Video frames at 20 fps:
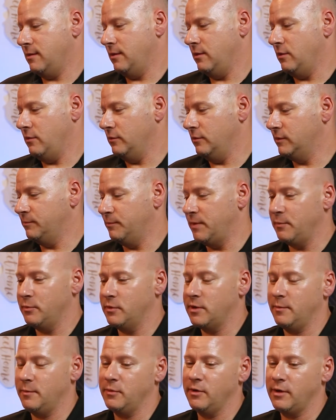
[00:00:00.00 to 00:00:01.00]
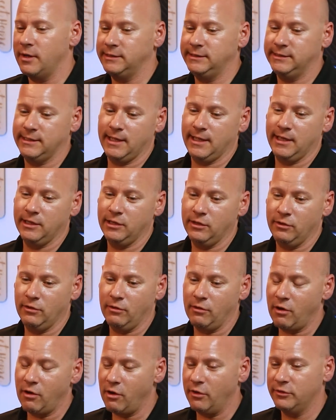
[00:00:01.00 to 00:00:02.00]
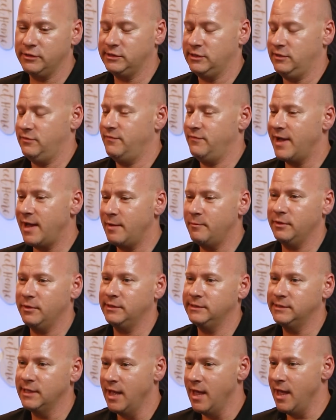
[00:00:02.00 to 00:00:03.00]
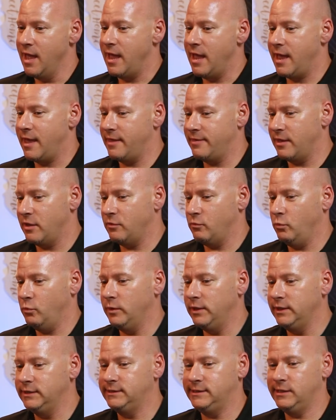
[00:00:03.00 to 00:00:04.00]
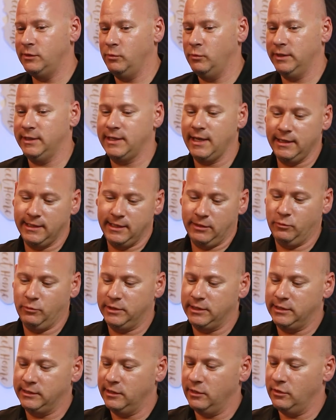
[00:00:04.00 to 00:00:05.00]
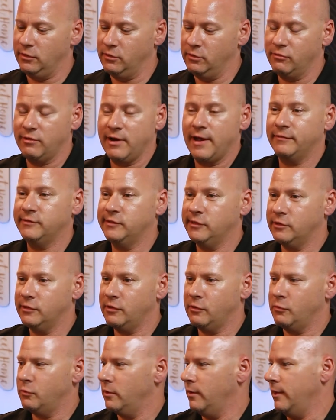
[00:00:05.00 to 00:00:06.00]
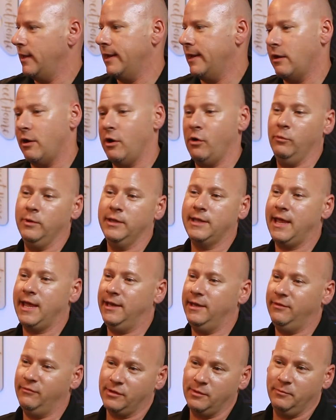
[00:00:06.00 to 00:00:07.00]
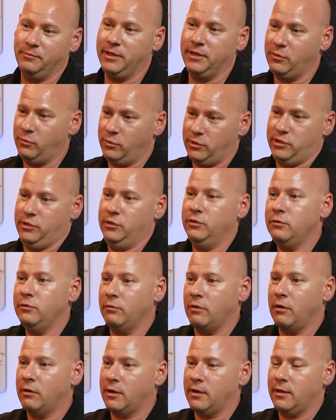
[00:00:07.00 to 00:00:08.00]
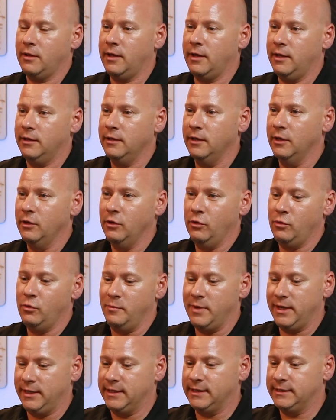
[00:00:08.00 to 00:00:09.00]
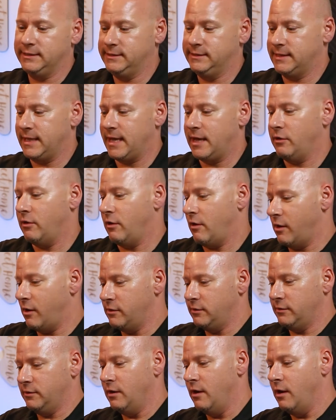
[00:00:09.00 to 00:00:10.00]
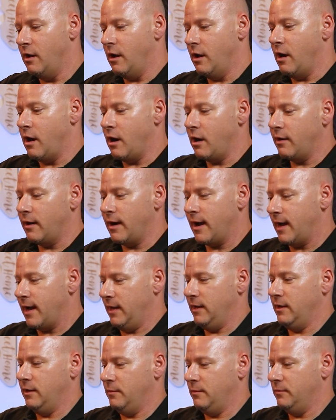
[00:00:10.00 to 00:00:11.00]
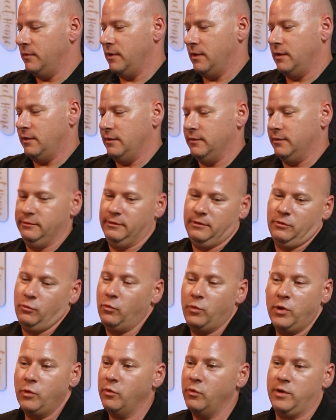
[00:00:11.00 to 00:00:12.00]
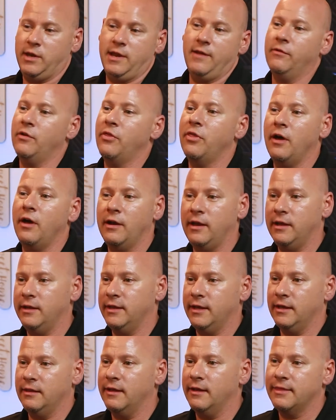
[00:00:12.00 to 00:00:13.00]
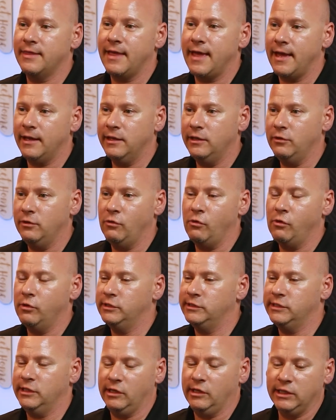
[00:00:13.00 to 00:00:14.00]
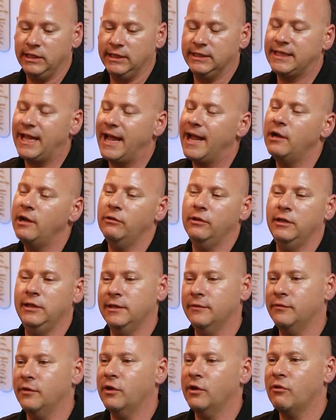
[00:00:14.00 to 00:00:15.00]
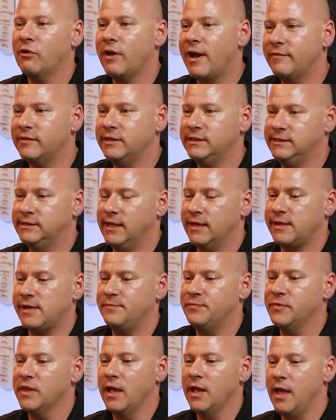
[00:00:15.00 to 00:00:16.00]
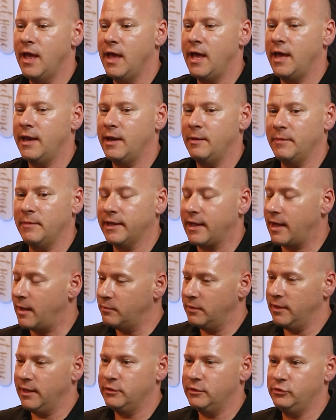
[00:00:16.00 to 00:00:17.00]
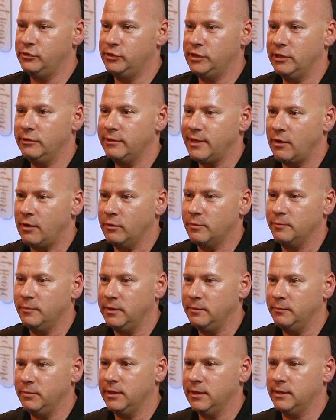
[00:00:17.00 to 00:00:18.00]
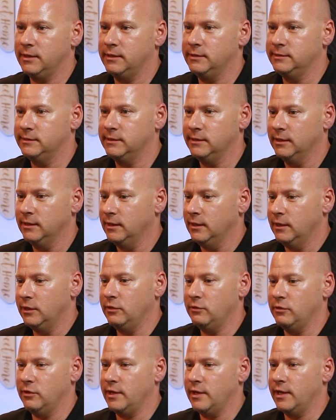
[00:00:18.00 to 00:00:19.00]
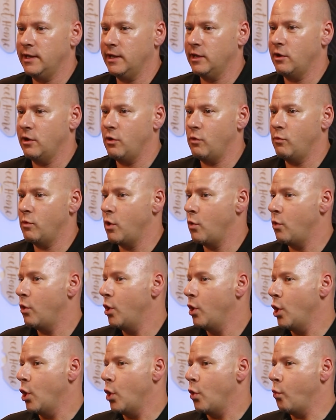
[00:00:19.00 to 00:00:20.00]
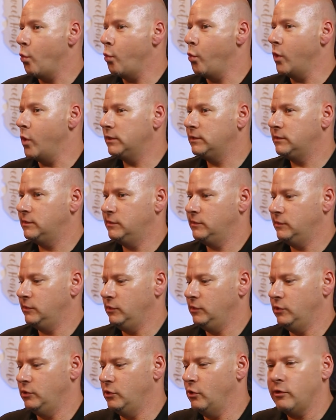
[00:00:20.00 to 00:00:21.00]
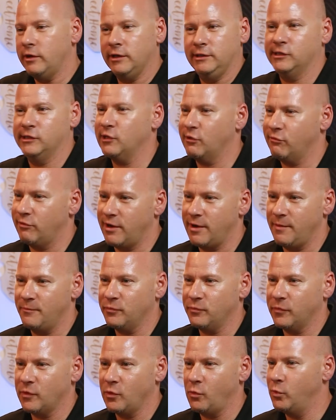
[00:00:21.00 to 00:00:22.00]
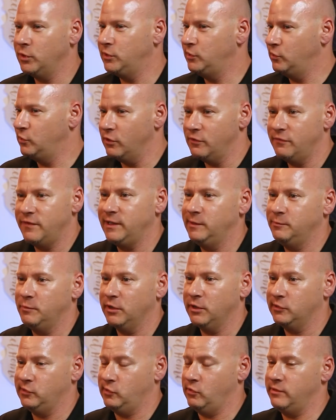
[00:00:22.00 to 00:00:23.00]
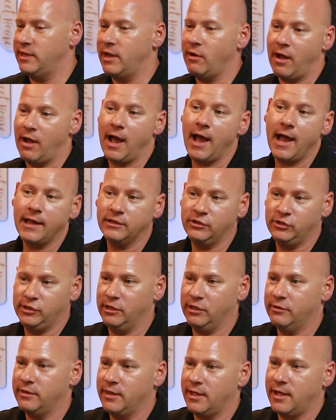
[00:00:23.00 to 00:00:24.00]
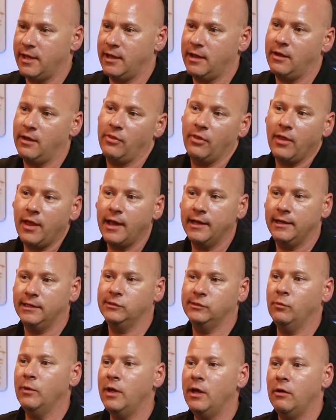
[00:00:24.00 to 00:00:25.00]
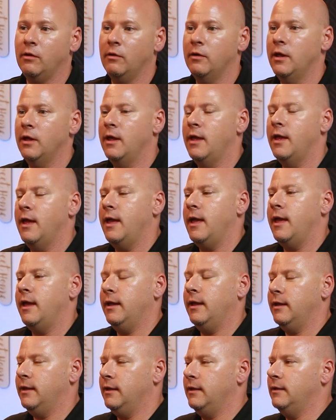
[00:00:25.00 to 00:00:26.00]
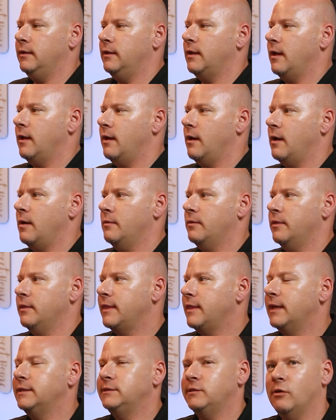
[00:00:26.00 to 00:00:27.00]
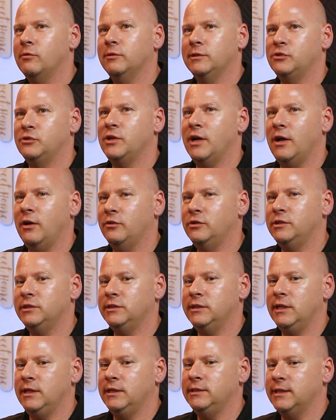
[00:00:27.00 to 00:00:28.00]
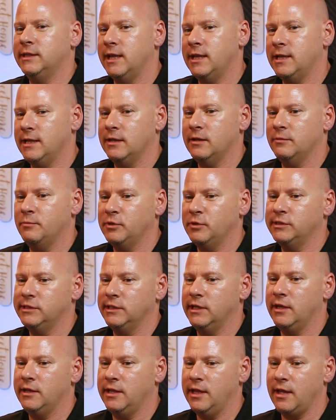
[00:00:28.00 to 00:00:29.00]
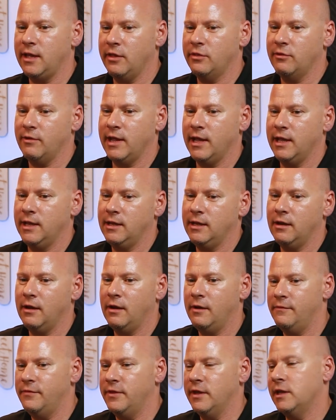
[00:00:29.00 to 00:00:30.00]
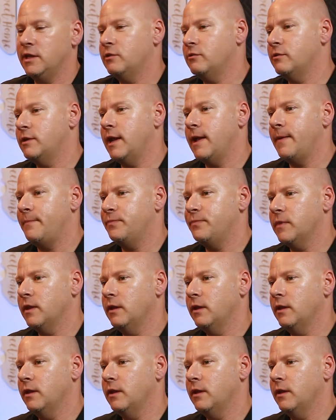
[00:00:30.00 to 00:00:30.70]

you know, people come to us say, you know, oh, this is fabulous, and then we see what they did with this little craft circle, and we're like, oh, we can't even compete with you, our client, yeah. who made this out of our our item, we would have never thought anything like that, you know, or it's right. an entirely different crafty side. And I'm like, I'm glad you shared that with me because, you know, then I go, well, what's your Instagram? What's your Facebook? So now I could share that online as well. Mm-hmm. And uh, that's always a challenge is getting the person on the other end of the internet